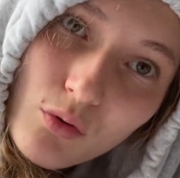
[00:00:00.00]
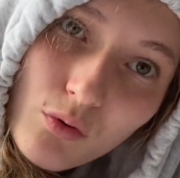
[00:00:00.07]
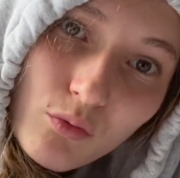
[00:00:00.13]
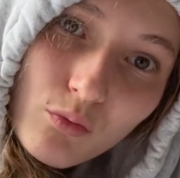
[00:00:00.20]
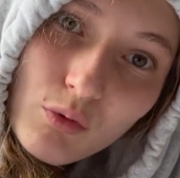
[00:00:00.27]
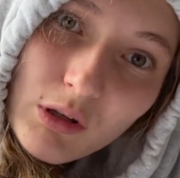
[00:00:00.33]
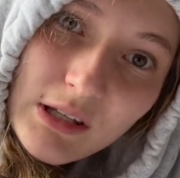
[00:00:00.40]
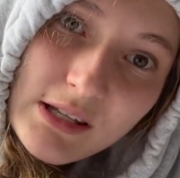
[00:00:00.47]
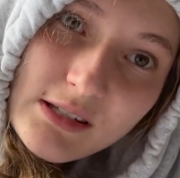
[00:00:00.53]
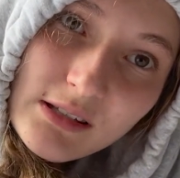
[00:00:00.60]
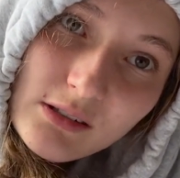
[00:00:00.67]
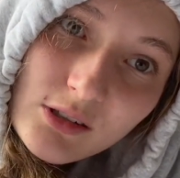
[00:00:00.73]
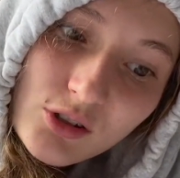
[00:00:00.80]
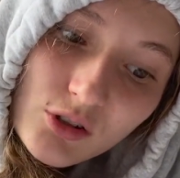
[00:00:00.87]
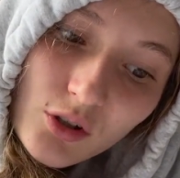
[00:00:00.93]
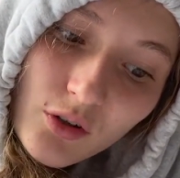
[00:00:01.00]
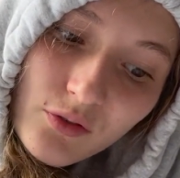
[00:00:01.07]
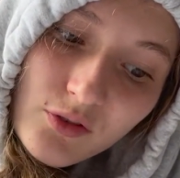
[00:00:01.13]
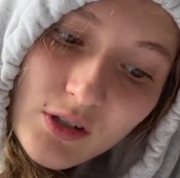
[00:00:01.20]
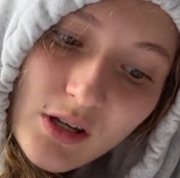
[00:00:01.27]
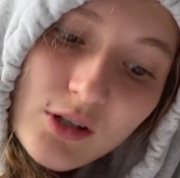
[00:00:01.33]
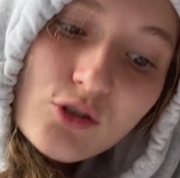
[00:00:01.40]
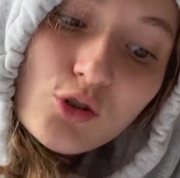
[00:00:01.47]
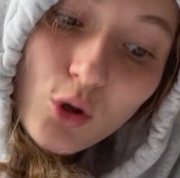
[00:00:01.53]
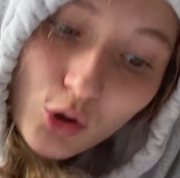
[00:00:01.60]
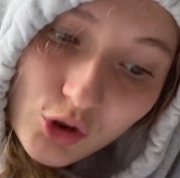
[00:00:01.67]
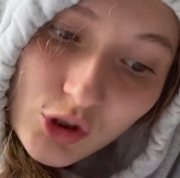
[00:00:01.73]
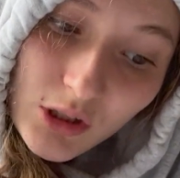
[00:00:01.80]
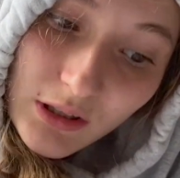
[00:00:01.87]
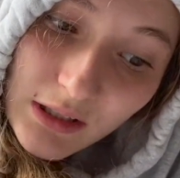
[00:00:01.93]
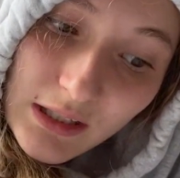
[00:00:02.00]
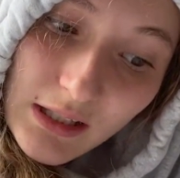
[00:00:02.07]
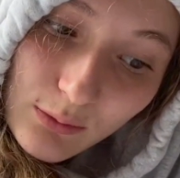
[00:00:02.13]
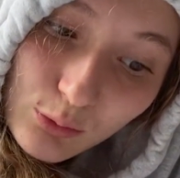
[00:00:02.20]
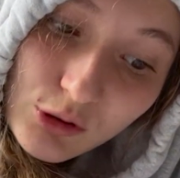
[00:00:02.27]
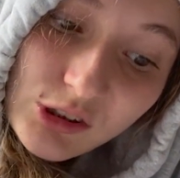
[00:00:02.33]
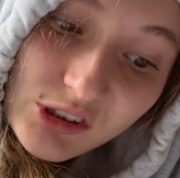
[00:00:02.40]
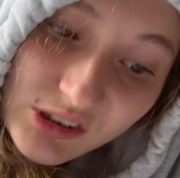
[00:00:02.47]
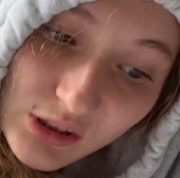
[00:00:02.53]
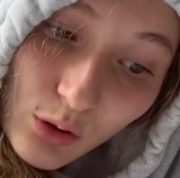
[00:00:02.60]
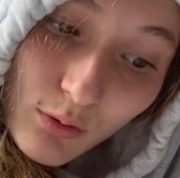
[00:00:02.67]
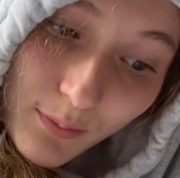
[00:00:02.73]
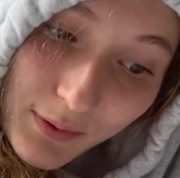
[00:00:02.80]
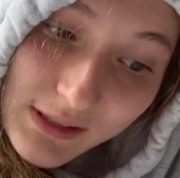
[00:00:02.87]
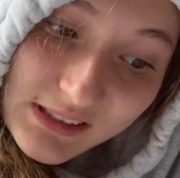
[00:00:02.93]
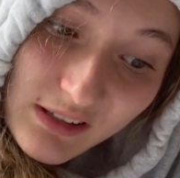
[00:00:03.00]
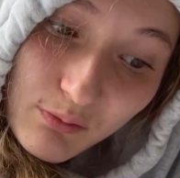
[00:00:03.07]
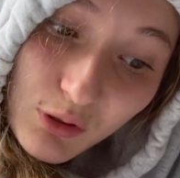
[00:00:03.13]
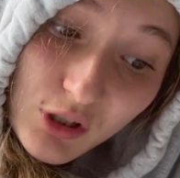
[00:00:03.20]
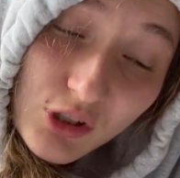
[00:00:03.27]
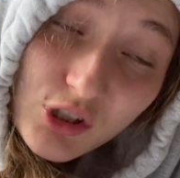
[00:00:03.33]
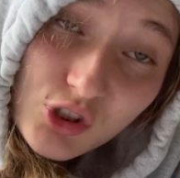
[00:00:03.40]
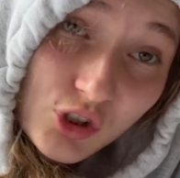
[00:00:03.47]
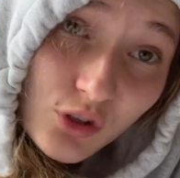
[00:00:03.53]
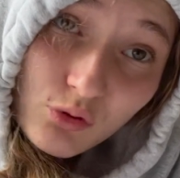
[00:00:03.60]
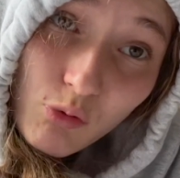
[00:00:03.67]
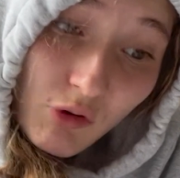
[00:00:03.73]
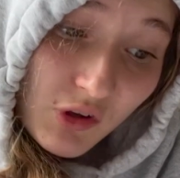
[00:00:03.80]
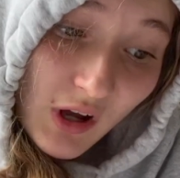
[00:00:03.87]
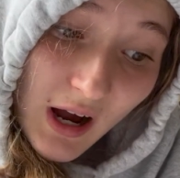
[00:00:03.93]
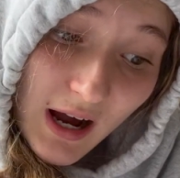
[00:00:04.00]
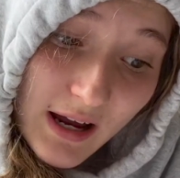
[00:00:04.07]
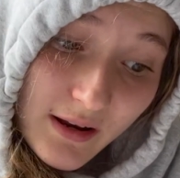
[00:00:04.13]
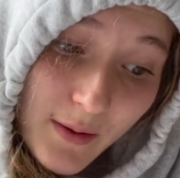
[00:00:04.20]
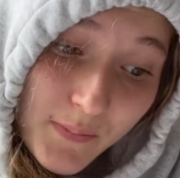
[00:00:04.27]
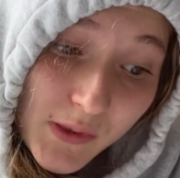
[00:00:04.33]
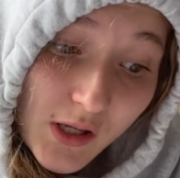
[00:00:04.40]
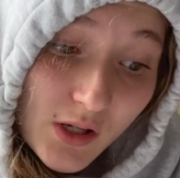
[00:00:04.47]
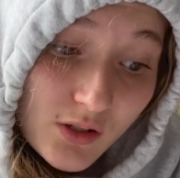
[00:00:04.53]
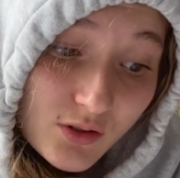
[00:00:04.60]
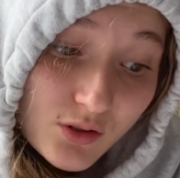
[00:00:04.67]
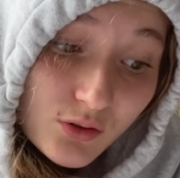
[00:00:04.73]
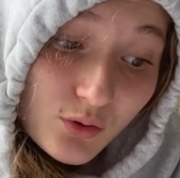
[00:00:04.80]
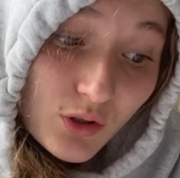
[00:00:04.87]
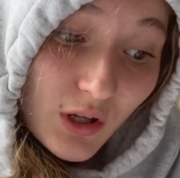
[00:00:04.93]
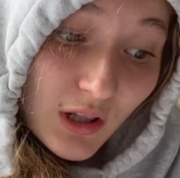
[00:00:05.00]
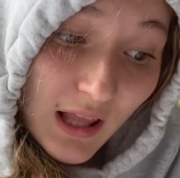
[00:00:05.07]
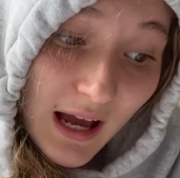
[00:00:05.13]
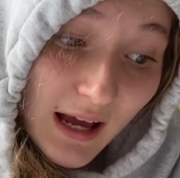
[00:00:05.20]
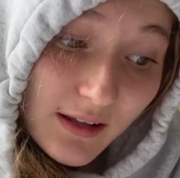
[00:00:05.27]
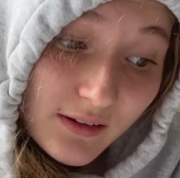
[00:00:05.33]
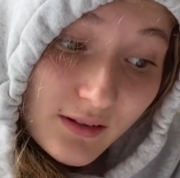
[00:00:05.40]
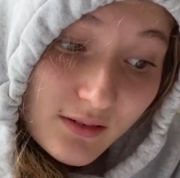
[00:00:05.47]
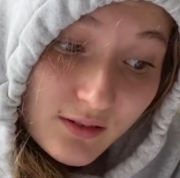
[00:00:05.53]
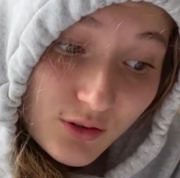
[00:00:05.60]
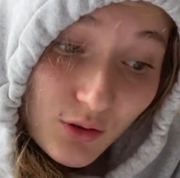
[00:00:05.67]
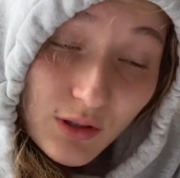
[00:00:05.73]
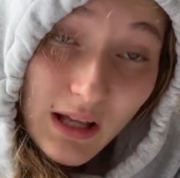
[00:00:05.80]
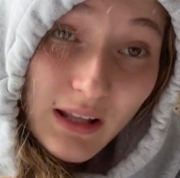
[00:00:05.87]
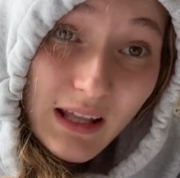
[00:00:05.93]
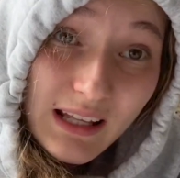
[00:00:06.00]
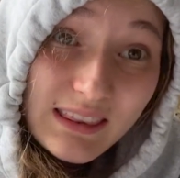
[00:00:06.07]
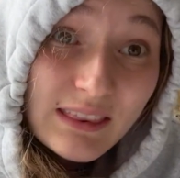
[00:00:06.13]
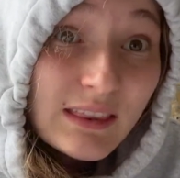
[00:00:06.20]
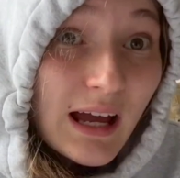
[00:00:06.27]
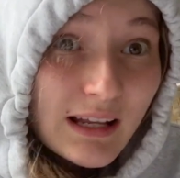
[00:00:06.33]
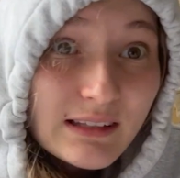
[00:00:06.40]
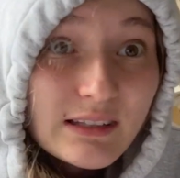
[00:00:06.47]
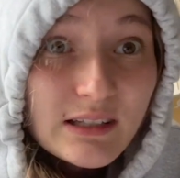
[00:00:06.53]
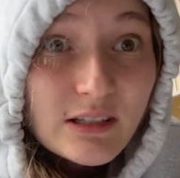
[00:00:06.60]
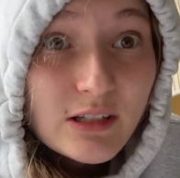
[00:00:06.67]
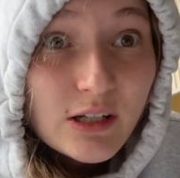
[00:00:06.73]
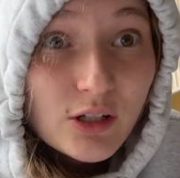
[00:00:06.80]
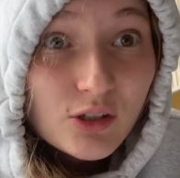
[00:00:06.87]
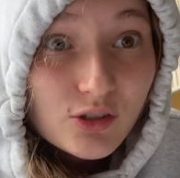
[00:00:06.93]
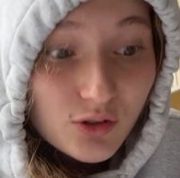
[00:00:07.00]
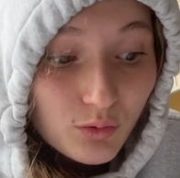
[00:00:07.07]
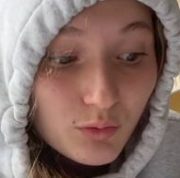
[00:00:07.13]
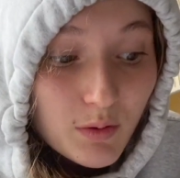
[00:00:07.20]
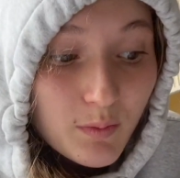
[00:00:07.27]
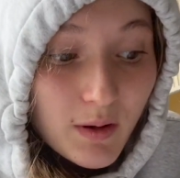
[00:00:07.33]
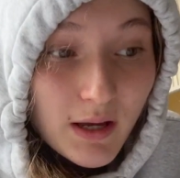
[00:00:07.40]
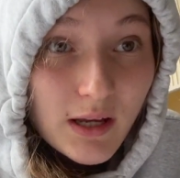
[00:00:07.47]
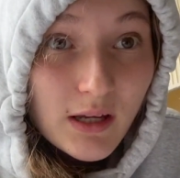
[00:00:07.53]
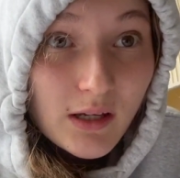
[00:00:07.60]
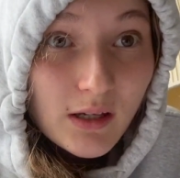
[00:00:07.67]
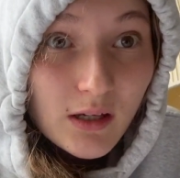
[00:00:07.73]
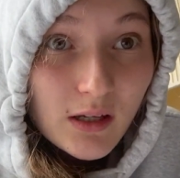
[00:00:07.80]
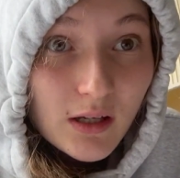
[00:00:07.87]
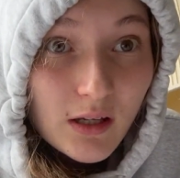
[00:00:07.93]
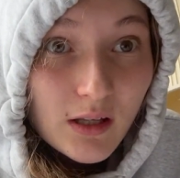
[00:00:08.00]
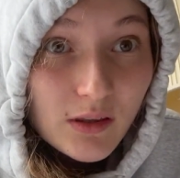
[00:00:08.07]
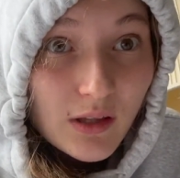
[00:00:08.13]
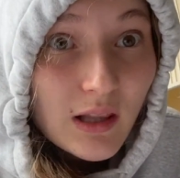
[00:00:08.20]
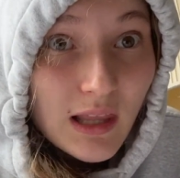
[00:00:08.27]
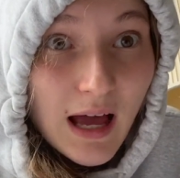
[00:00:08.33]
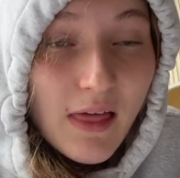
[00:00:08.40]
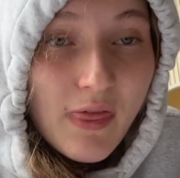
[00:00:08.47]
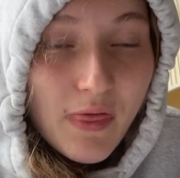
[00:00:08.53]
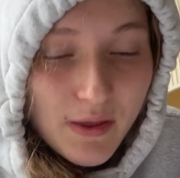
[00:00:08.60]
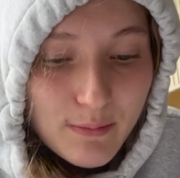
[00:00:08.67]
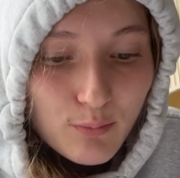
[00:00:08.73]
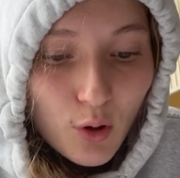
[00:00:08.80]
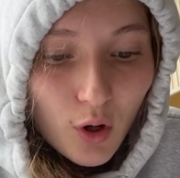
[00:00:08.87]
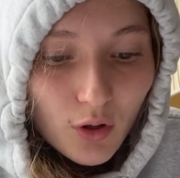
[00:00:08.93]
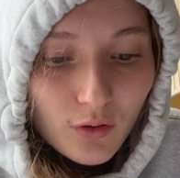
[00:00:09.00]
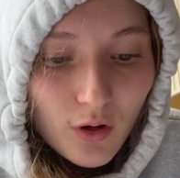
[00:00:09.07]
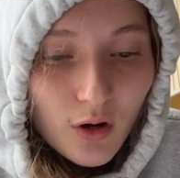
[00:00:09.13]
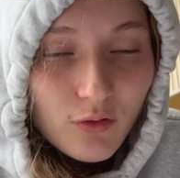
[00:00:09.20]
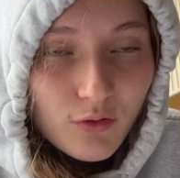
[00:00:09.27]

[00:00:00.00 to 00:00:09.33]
releasing the serfs, socially it was still repressive because the serfs were tied to their land, so they had like 19 years to repay the land that they bought off.